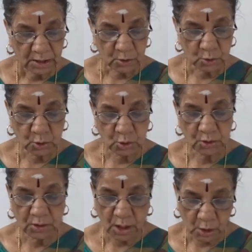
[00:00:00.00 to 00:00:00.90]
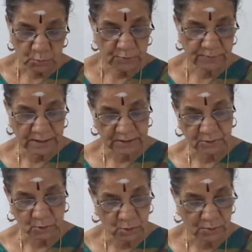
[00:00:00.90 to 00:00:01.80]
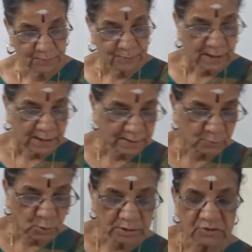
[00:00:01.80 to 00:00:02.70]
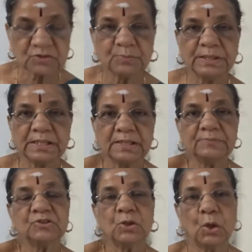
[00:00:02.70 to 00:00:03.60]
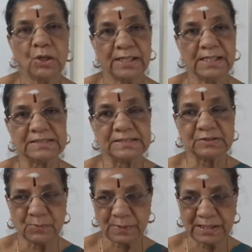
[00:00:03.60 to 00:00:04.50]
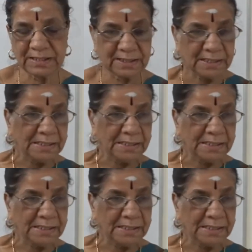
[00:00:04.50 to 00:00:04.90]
go out of control and voice becomes higher. So, Mary,